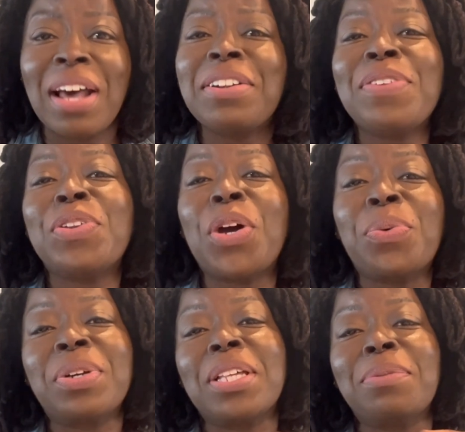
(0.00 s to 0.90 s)
I don't even know
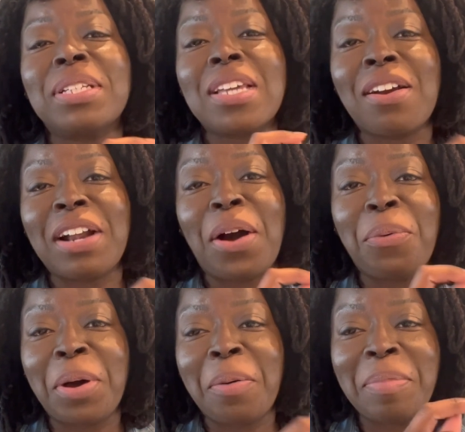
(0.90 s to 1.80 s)
really what turn out
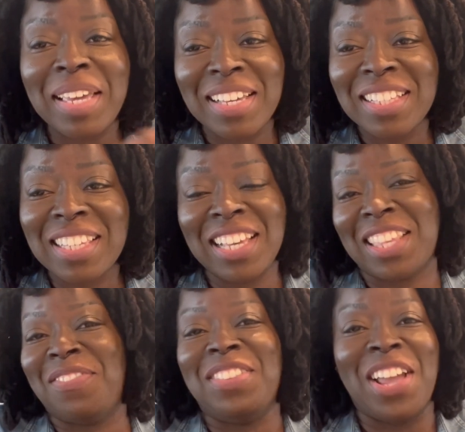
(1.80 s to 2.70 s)
well means because
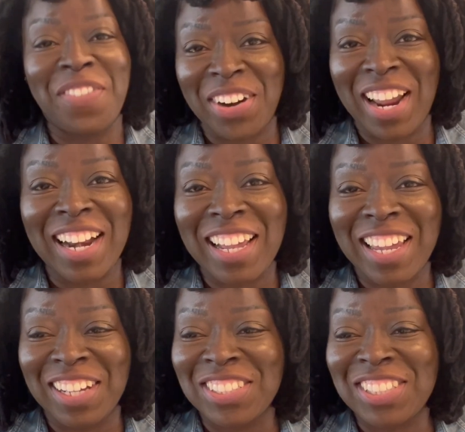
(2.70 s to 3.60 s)
I've never had a
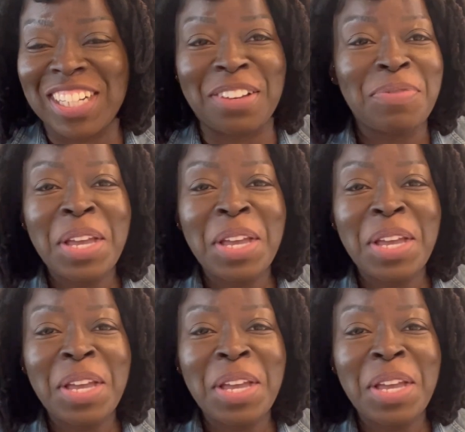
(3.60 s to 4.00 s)
kale chip,